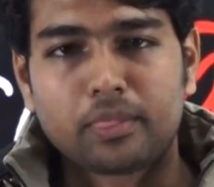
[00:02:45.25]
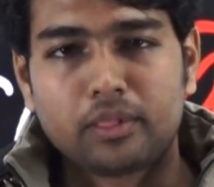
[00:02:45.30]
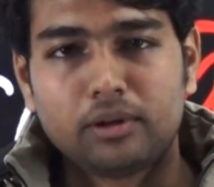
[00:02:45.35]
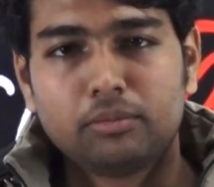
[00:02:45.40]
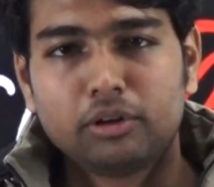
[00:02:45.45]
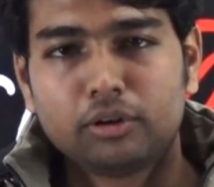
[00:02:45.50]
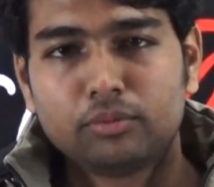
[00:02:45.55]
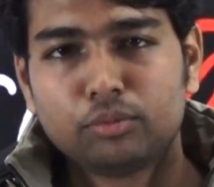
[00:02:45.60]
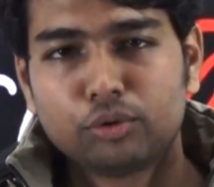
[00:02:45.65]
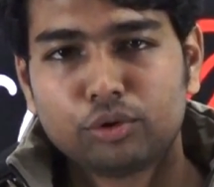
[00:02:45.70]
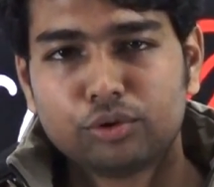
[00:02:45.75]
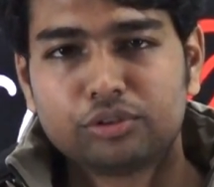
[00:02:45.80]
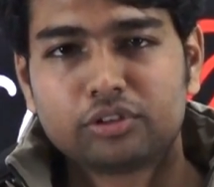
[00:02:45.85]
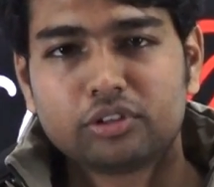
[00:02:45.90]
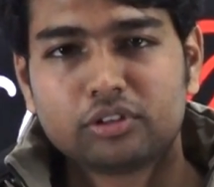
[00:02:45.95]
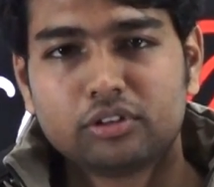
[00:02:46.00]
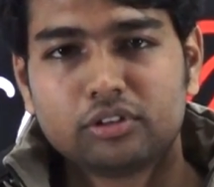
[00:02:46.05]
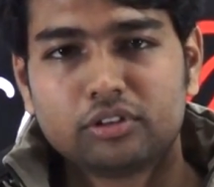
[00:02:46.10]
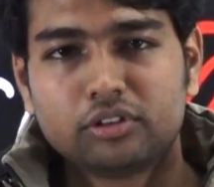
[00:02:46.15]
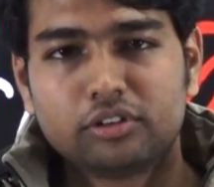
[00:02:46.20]
among both,
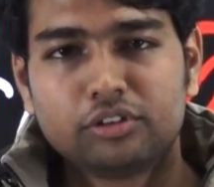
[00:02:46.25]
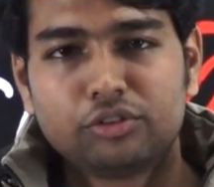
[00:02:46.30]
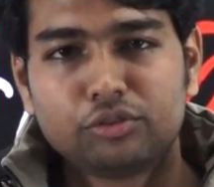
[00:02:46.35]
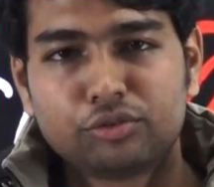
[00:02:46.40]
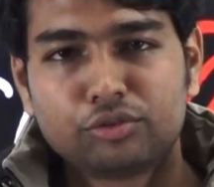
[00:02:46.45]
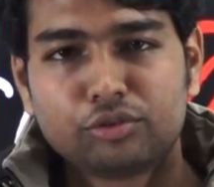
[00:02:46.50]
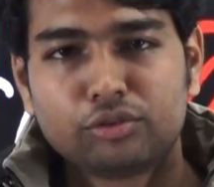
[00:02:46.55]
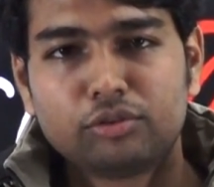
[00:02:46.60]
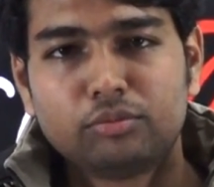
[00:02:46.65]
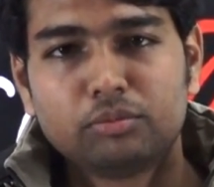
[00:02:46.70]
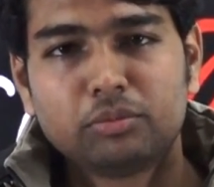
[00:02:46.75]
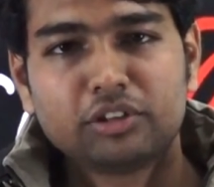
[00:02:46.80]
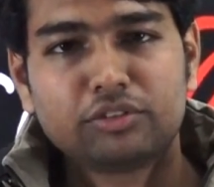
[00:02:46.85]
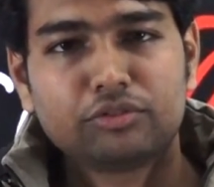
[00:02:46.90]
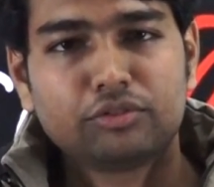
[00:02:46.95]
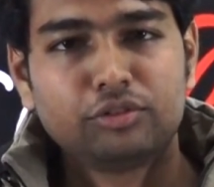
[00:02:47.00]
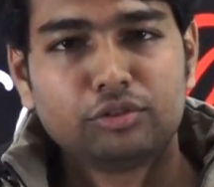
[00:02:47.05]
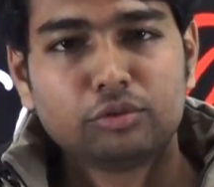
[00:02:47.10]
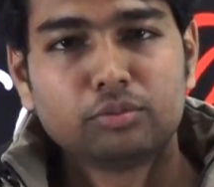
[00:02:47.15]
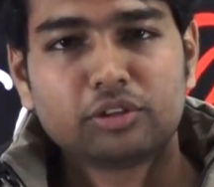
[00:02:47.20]
you
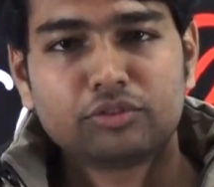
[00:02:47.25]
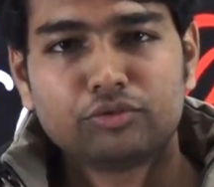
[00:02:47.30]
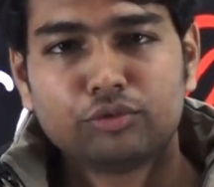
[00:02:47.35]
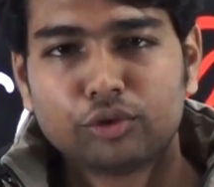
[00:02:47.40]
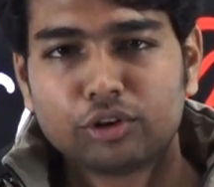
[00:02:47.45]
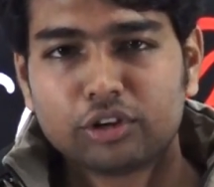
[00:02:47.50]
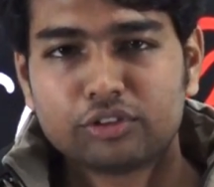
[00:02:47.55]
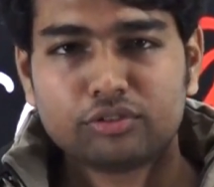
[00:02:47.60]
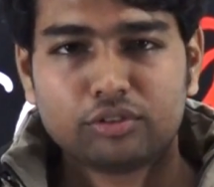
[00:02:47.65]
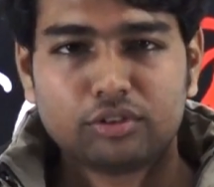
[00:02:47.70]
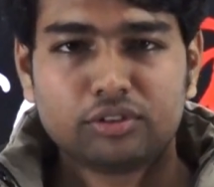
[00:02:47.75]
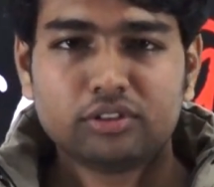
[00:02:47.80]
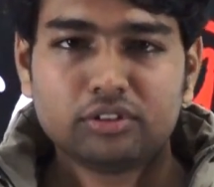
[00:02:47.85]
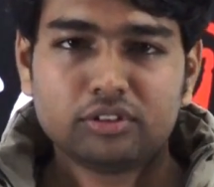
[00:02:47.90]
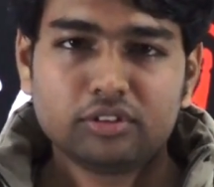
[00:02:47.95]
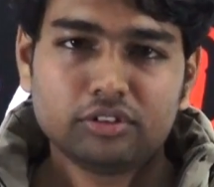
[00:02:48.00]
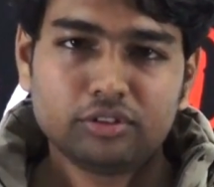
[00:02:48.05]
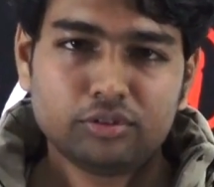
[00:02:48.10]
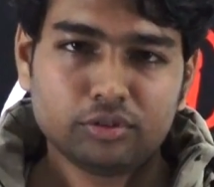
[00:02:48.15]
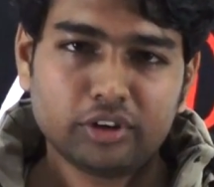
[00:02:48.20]
must focus
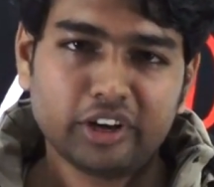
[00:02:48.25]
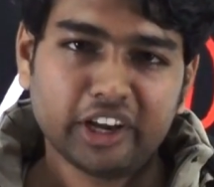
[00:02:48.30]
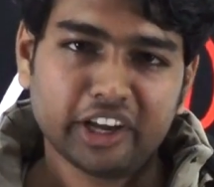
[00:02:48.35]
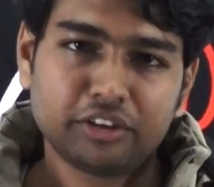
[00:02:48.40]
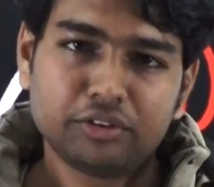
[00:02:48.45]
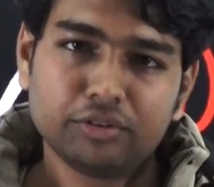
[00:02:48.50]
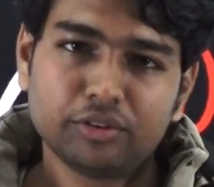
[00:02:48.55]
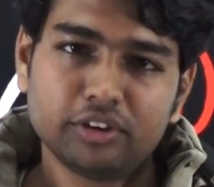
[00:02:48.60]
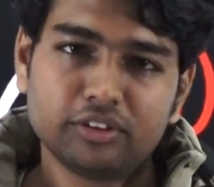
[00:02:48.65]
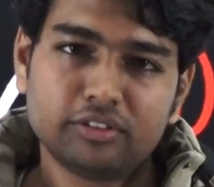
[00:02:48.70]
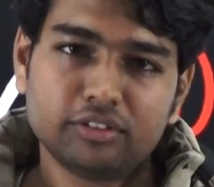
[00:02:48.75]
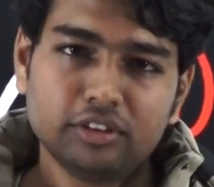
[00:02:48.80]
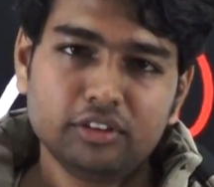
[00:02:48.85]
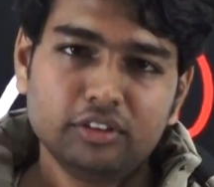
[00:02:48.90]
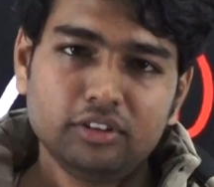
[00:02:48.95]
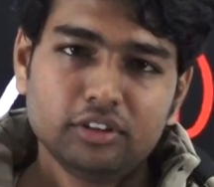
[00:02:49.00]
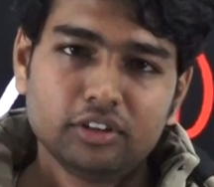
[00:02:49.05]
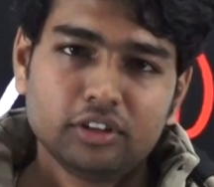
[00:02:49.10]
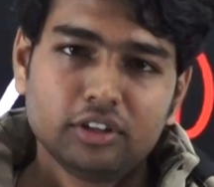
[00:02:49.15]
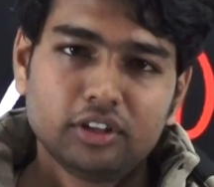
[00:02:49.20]
on your
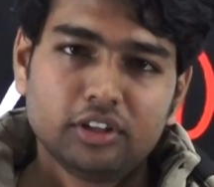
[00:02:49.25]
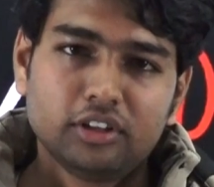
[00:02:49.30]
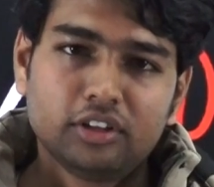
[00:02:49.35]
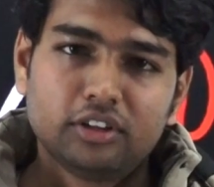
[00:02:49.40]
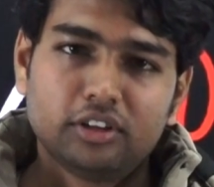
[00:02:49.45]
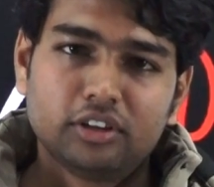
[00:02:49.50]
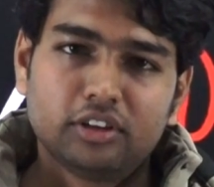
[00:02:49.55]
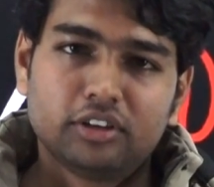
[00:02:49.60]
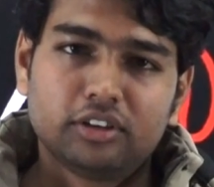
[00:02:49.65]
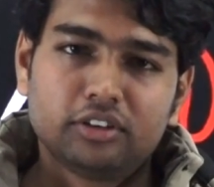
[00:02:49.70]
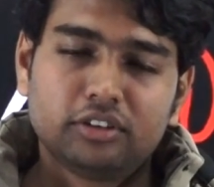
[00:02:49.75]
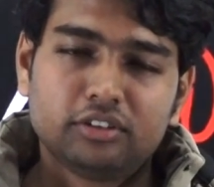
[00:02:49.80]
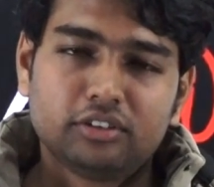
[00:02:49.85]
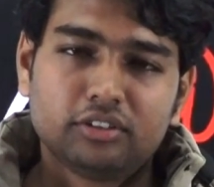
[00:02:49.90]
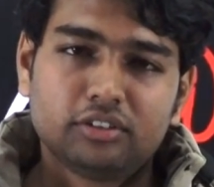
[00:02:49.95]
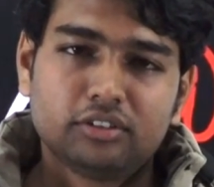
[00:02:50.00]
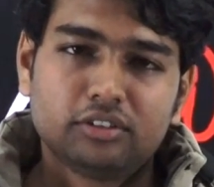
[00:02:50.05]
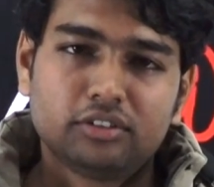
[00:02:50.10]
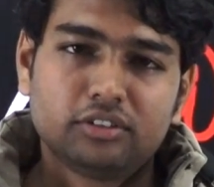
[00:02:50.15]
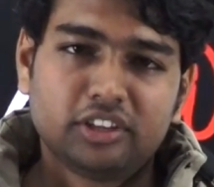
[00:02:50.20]
accuracy, and
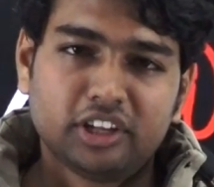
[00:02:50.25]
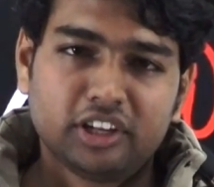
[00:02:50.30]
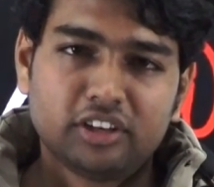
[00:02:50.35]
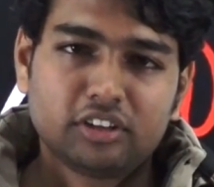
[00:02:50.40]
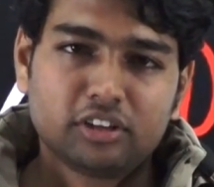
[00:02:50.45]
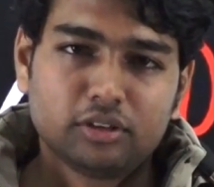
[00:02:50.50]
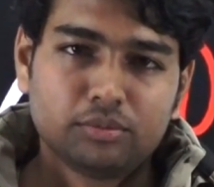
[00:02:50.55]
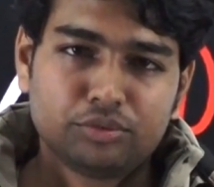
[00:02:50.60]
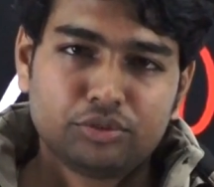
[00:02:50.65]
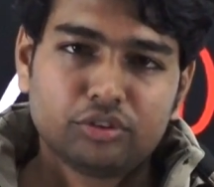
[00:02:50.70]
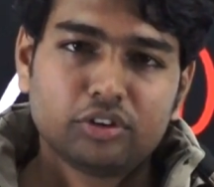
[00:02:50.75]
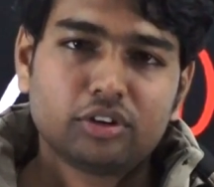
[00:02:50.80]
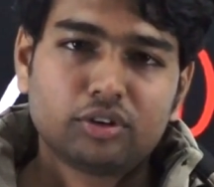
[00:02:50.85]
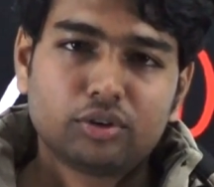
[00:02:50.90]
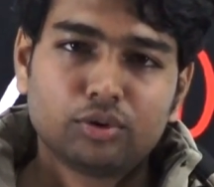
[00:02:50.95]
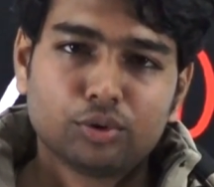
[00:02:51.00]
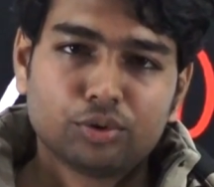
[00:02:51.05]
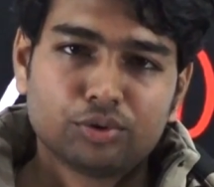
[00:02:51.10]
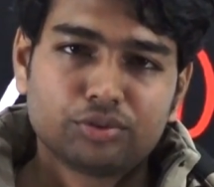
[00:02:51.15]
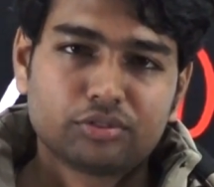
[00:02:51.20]
then comes your
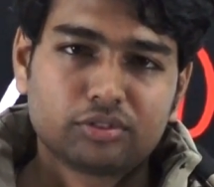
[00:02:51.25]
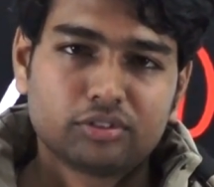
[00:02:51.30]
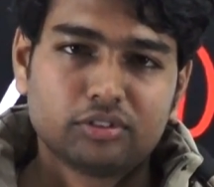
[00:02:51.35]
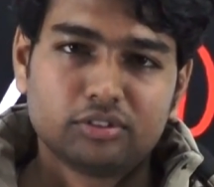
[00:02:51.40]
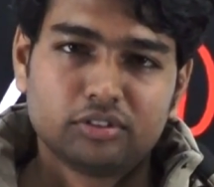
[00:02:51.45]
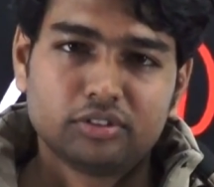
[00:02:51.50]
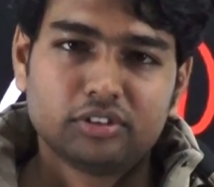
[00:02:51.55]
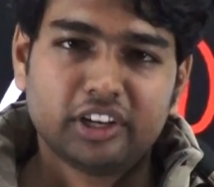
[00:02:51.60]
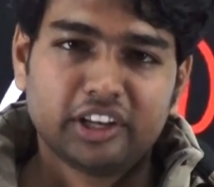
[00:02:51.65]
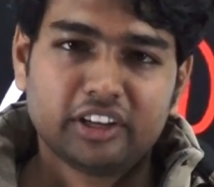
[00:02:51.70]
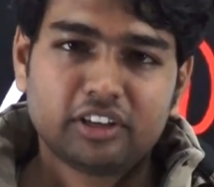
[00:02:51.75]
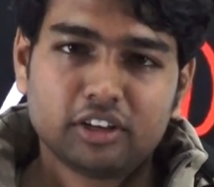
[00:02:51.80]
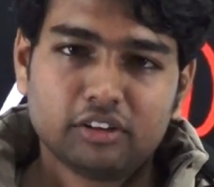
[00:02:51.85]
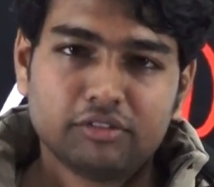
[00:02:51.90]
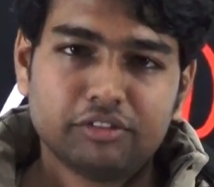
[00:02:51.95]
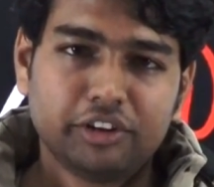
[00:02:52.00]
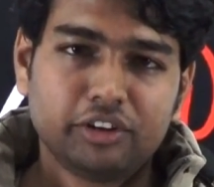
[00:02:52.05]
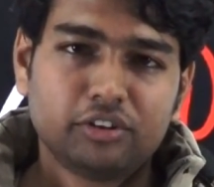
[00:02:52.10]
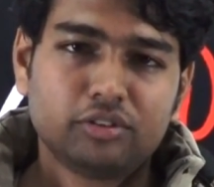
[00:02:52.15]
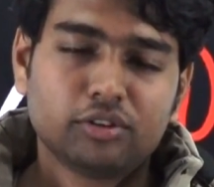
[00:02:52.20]
course,
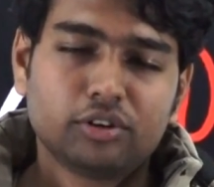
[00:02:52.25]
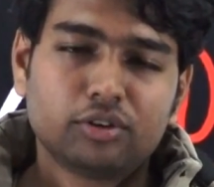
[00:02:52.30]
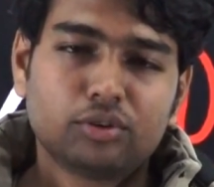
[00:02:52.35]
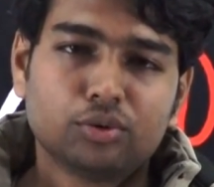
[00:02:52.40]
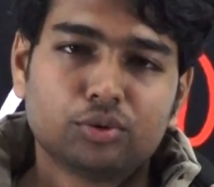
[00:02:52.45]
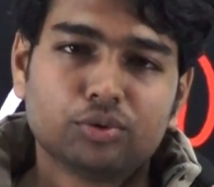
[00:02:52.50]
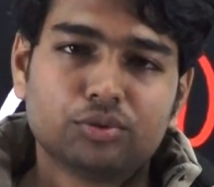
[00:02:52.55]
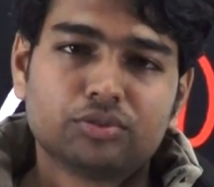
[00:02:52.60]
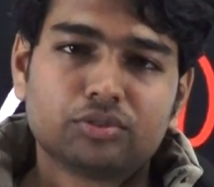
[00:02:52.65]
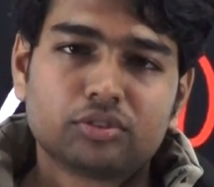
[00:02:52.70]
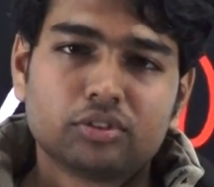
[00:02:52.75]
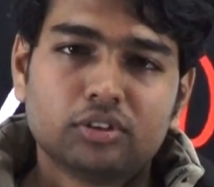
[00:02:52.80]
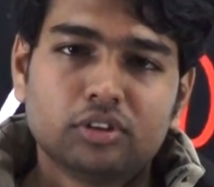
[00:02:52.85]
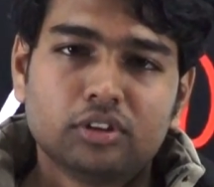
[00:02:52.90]
covering your course.